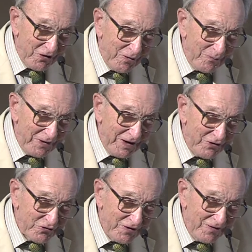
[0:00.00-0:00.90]
the
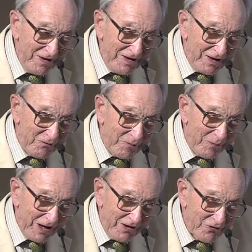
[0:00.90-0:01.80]
combination of the
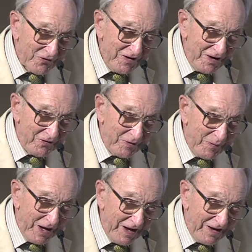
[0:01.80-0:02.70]
ballast and the
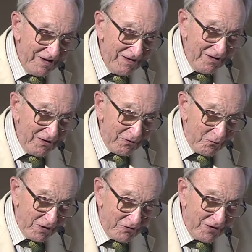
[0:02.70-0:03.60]
bag
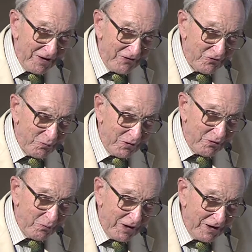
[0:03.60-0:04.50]
resonates with
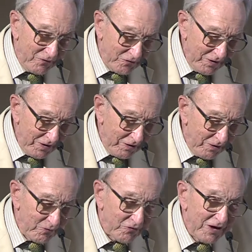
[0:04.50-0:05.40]
the waves.
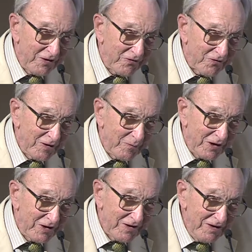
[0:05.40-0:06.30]
You'll see this in a
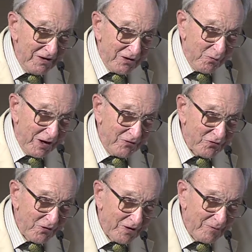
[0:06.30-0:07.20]
minute. The
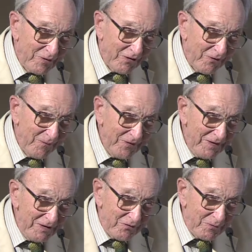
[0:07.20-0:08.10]
waves will come along
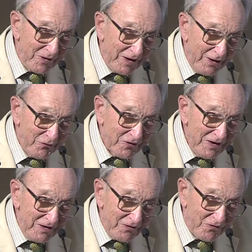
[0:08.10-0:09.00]
from the left.
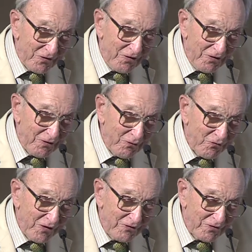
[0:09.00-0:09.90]
There's a conical
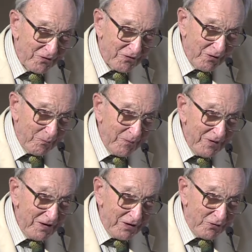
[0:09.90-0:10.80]
float on top.
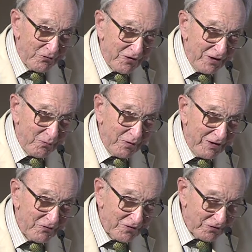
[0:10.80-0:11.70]
You'll see the
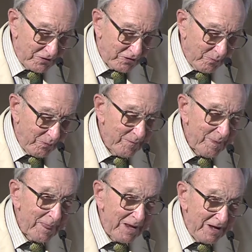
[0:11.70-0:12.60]
waves at the top,
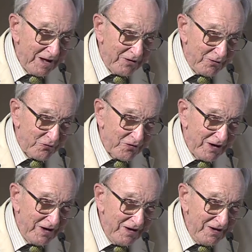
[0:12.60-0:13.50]
and you'll
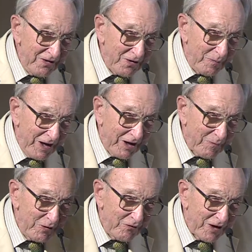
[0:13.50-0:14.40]
see the
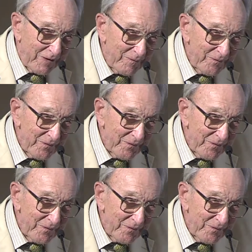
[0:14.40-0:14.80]
bag moving.